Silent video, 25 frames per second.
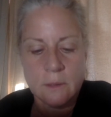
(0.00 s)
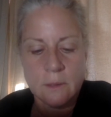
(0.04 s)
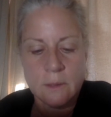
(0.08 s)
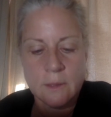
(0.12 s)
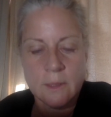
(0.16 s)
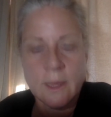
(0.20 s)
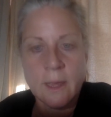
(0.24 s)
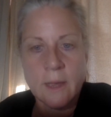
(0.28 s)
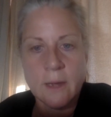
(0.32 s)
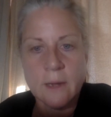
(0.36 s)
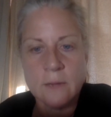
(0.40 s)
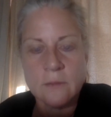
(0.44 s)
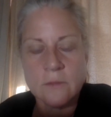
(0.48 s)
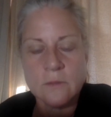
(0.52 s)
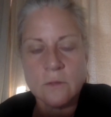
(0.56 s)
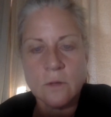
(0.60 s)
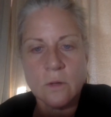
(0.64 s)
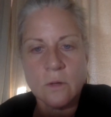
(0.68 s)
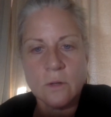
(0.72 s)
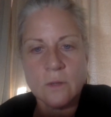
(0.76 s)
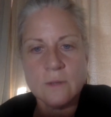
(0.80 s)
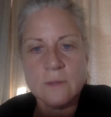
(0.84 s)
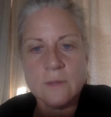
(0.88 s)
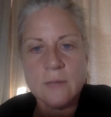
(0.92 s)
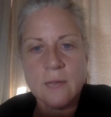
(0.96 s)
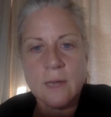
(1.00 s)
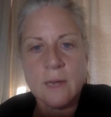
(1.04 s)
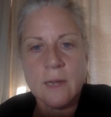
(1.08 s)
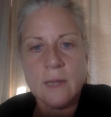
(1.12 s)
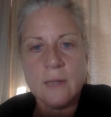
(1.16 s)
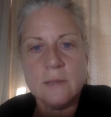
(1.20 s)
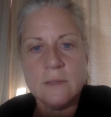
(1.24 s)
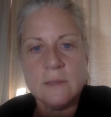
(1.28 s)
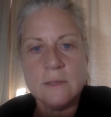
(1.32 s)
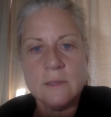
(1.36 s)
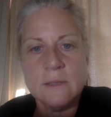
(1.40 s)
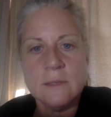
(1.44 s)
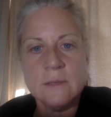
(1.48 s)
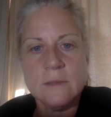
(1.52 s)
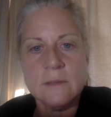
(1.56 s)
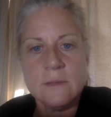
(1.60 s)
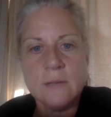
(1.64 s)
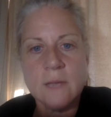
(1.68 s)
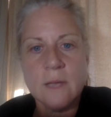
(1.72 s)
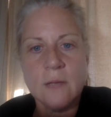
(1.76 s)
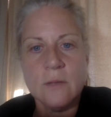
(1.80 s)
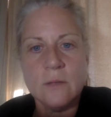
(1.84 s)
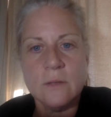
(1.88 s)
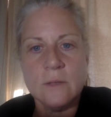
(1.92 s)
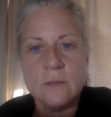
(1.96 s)
Yet, as long as that idea is
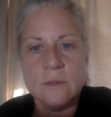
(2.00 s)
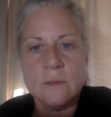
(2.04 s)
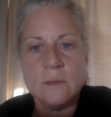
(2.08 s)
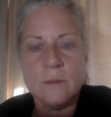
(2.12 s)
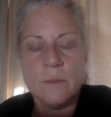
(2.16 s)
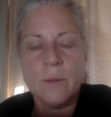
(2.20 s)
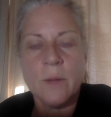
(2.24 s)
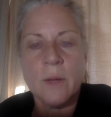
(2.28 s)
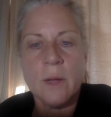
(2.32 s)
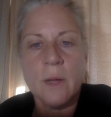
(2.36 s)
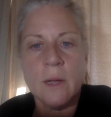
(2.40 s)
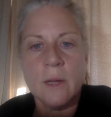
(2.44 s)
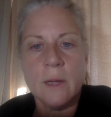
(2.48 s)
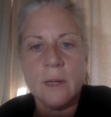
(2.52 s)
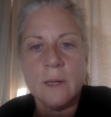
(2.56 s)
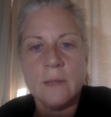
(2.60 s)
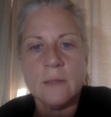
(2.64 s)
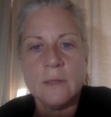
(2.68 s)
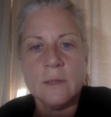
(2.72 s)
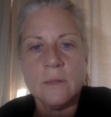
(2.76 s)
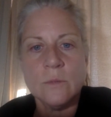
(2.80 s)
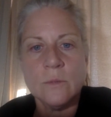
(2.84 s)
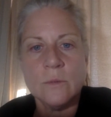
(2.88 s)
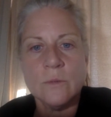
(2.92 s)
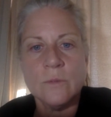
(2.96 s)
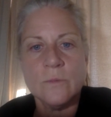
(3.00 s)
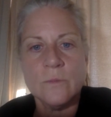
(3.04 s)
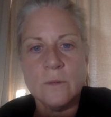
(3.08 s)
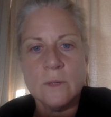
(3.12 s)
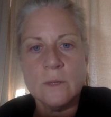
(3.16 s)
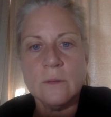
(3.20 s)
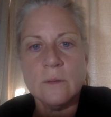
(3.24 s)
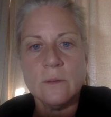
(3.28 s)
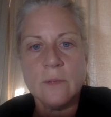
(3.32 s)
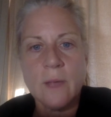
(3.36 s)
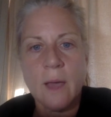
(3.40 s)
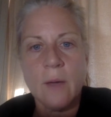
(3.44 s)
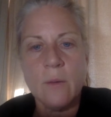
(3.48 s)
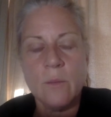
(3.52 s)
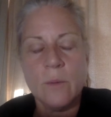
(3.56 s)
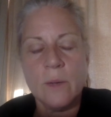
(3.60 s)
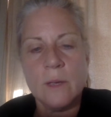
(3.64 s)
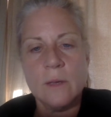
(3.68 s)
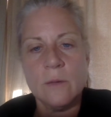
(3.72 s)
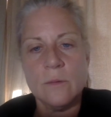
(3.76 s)
held in the mind, it will feel that way.